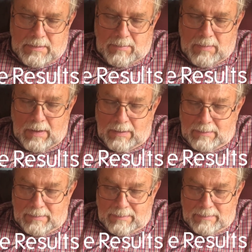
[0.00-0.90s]
Well,
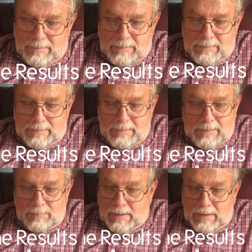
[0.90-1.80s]
I'm
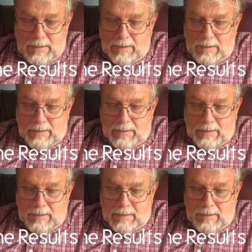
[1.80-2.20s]
telling you.